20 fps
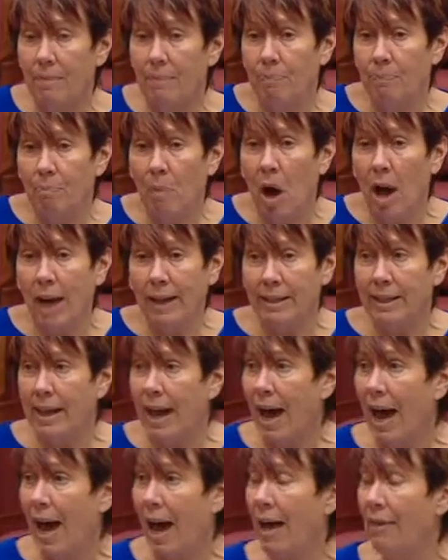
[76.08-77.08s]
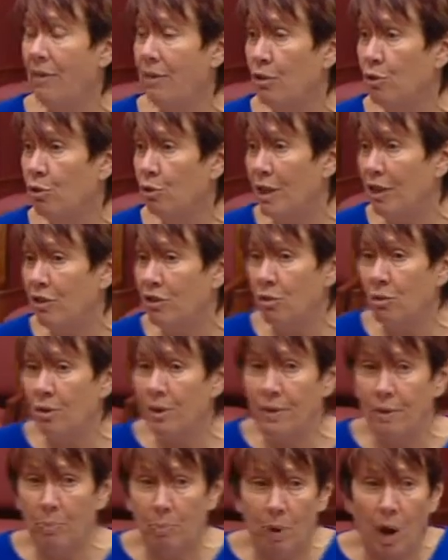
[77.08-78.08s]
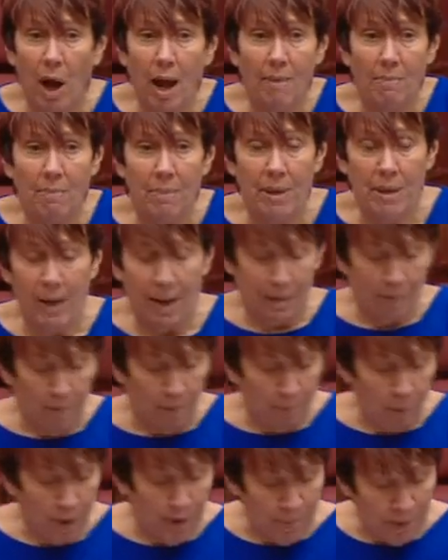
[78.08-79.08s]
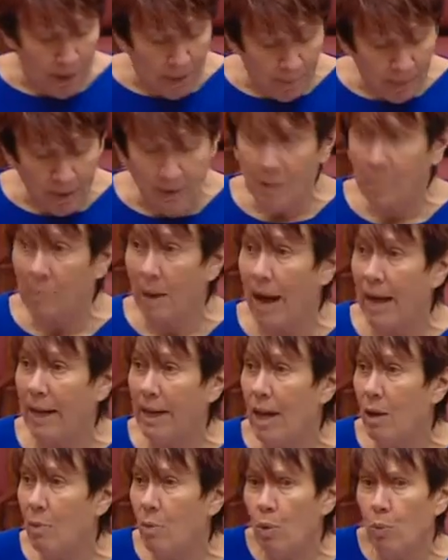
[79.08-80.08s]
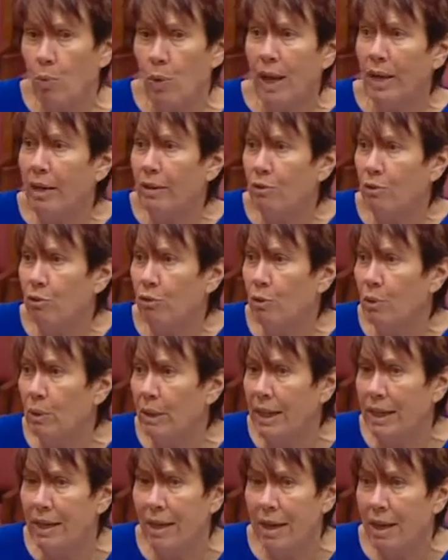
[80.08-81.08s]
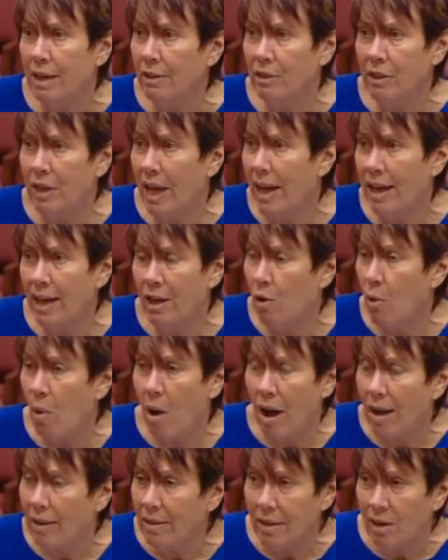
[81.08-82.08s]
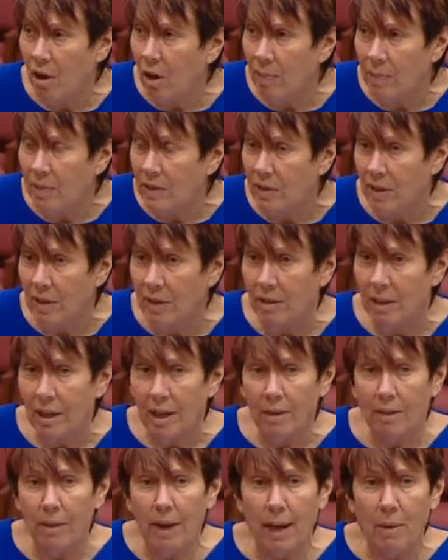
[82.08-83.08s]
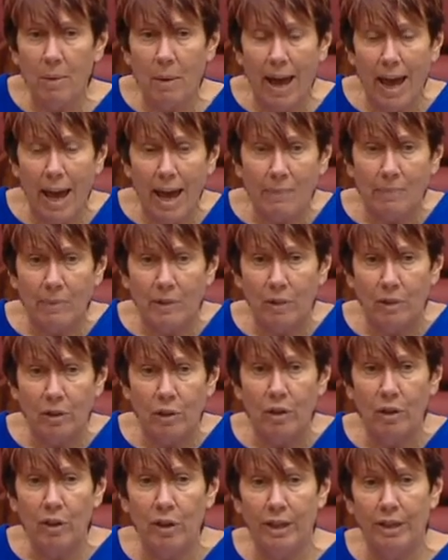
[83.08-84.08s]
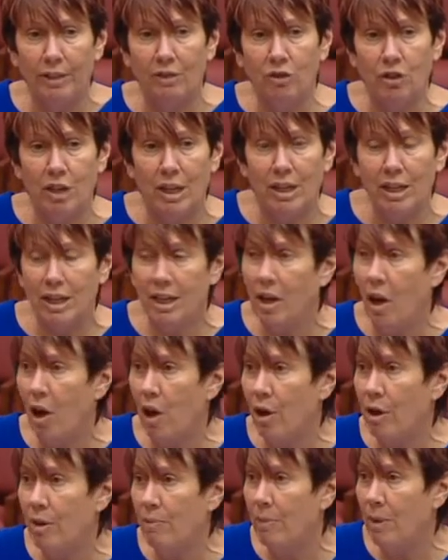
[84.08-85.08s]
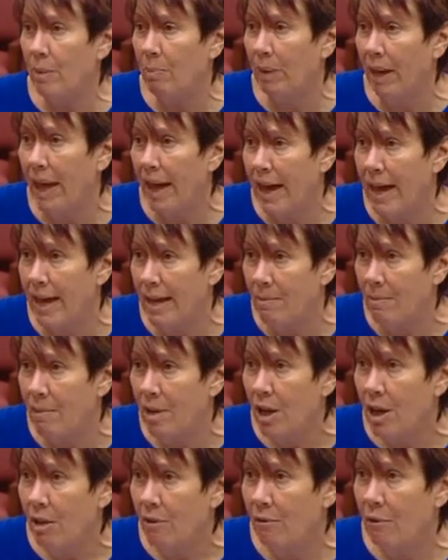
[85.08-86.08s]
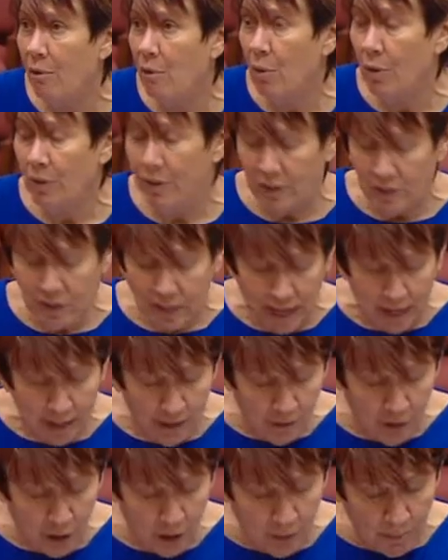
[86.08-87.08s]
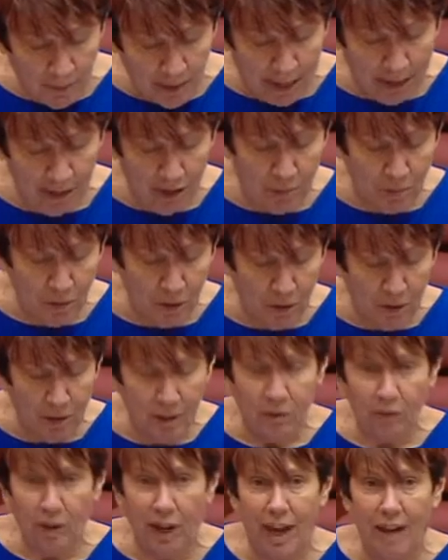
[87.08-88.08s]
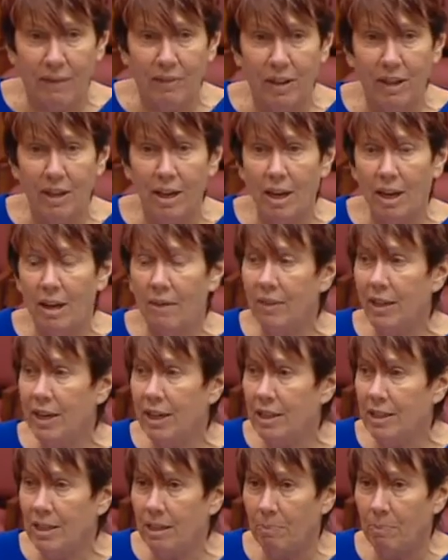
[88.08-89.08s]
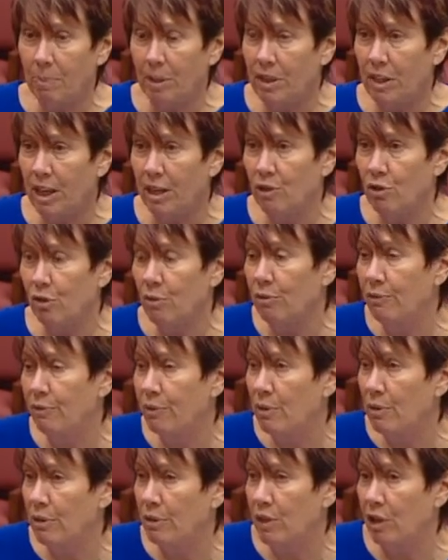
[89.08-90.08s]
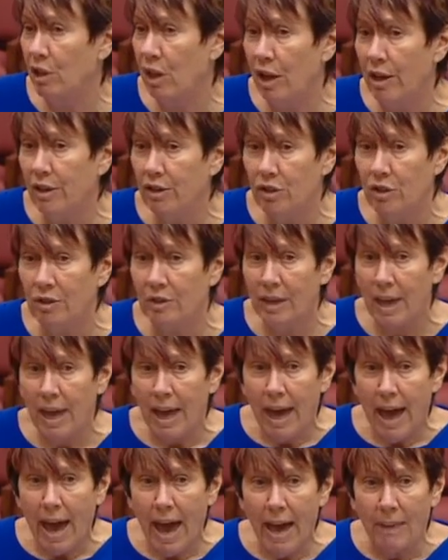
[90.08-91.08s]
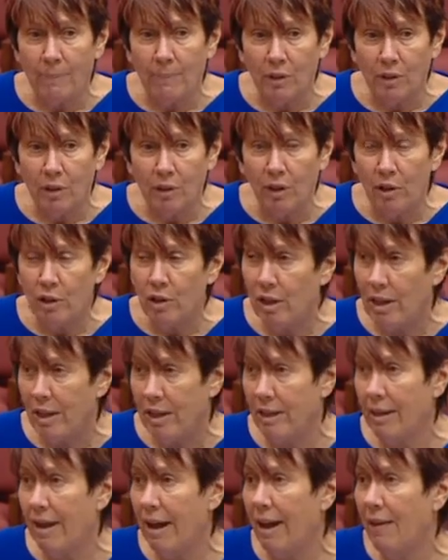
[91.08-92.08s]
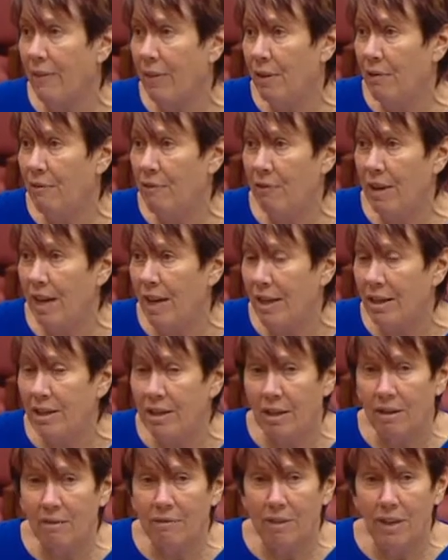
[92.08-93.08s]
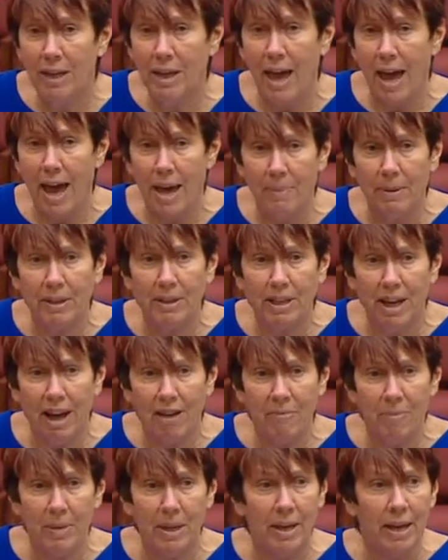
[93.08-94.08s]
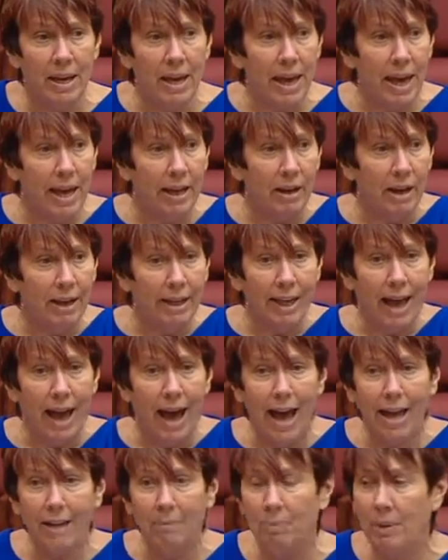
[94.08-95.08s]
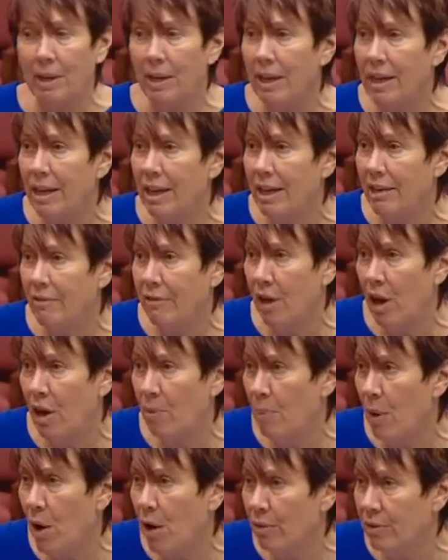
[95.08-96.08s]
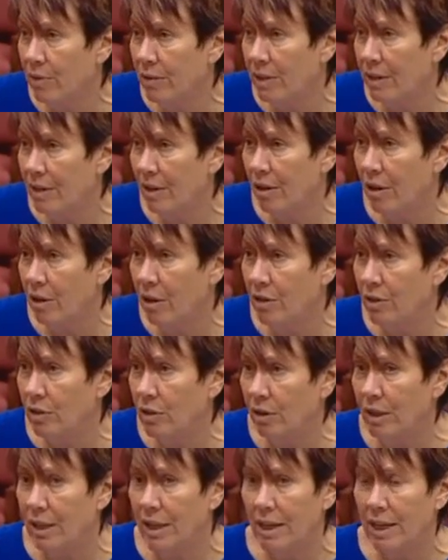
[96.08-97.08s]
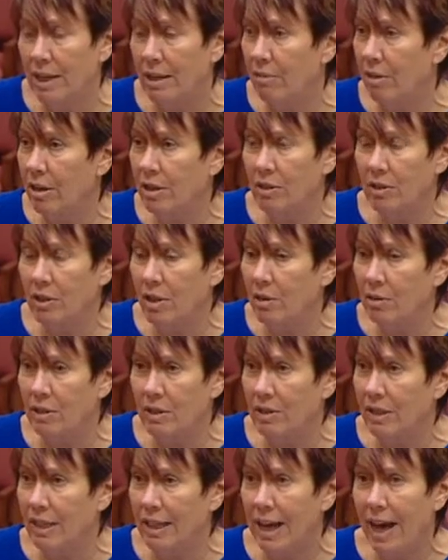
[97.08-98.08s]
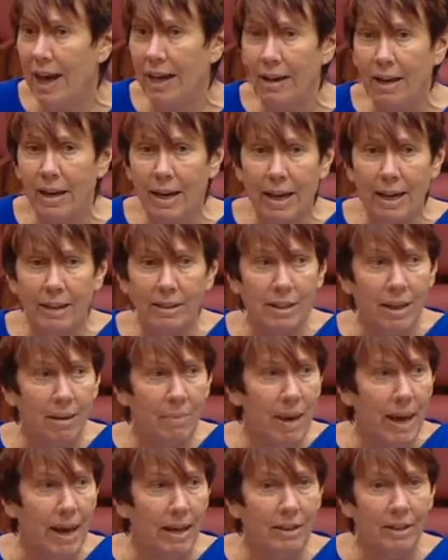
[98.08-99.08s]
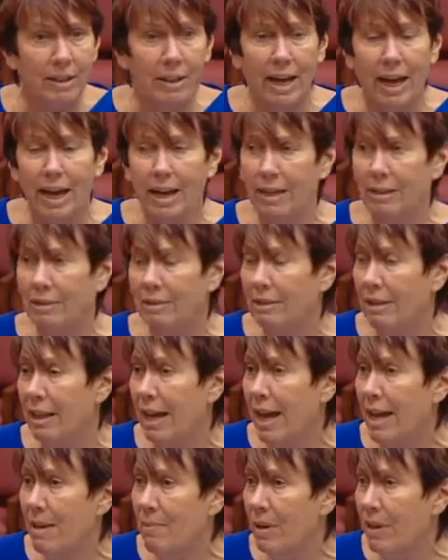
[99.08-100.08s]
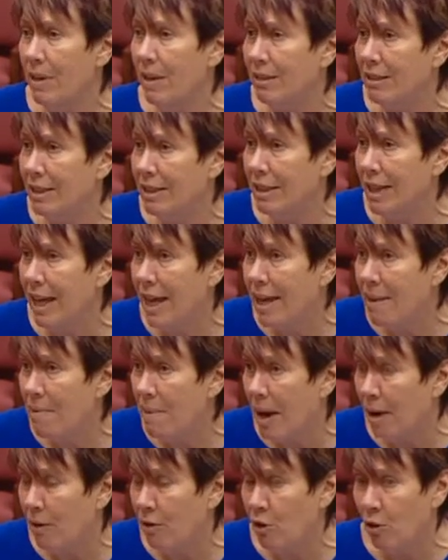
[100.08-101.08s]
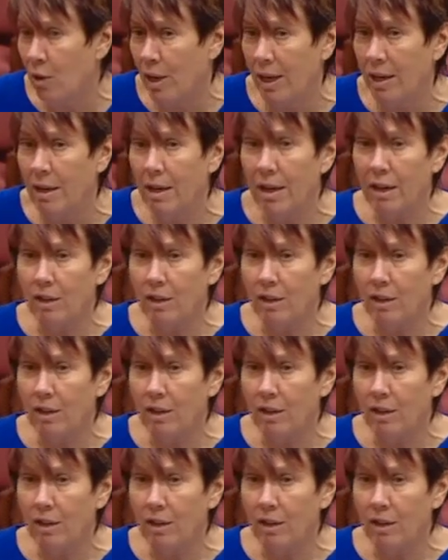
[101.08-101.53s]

Mike Nahan, the Treasurer, and the Premier, Mr Barnett, were well and truly saying quite the opposite. They were absolutely sheeting home the blame for the state of homeland communities for having these potential forced closures absolutely at the feet of the Abbott government. And I can't believe the hypocrisy that goes on in here. I seriously can't. And somehow today it's Labor that's scaremongering.